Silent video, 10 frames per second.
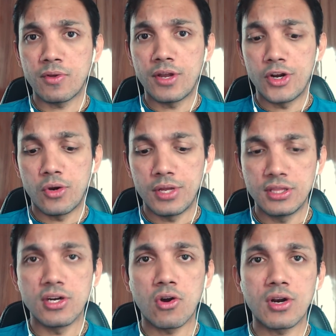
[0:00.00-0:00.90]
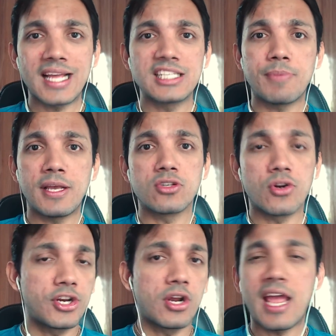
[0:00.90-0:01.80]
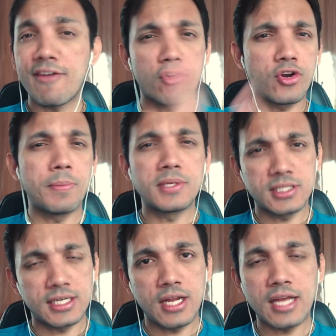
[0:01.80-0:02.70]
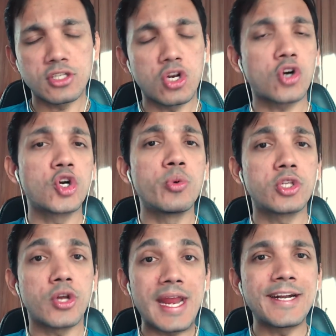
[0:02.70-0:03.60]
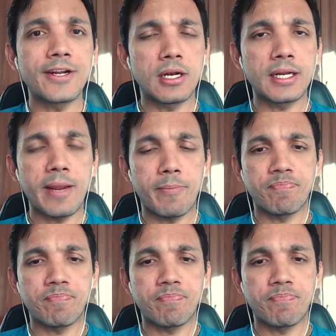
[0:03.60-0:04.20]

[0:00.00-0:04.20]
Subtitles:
in the online space or in your life or in your business, it has a lot to do with your internal game.